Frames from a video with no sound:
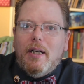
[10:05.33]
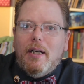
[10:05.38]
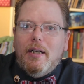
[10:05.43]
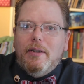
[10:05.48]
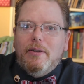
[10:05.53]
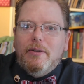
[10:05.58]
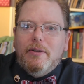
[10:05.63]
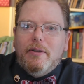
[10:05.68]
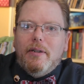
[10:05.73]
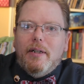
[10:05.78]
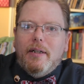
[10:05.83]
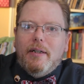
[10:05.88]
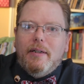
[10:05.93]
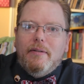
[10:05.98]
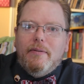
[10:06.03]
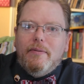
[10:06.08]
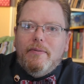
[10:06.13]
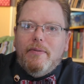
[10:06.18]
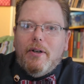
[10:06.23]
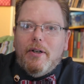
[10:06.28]
I look like a
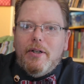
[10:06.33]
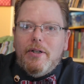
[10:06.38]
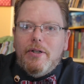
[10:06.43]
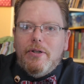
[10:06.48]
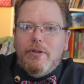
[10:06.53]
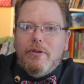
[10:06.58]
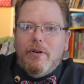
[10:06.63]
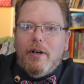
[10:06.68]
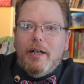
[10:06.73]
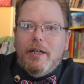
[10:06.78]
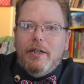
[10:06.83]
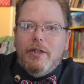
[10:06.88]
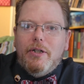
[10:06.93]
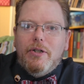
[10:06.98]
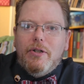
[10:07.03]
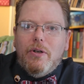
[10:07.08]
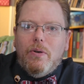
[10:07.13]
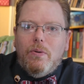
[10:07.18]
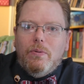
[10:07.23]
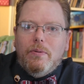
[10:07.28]
very
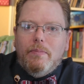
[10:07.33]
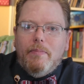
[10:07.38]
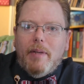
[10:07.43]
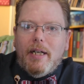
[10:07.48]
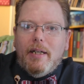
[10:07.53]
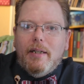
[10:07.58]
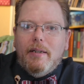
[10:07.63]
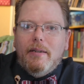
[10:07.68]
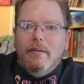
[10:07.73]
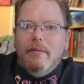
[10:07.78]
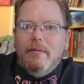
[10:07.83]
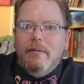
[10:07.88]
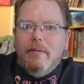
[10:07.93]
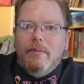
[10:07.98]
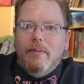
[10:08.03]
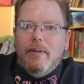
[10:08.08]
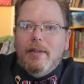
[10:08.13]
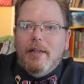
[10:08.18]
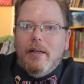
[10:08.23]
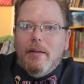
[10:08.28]
strange old man
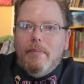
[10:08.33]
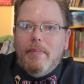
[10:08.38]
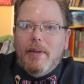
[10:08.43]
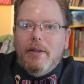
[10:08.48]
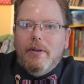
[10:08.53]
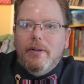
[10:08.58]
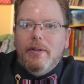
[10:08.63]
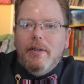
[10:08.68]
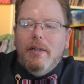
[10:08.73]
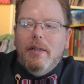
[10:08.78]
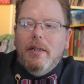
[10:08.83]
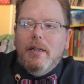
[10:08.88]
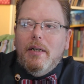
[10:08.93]
without a beard.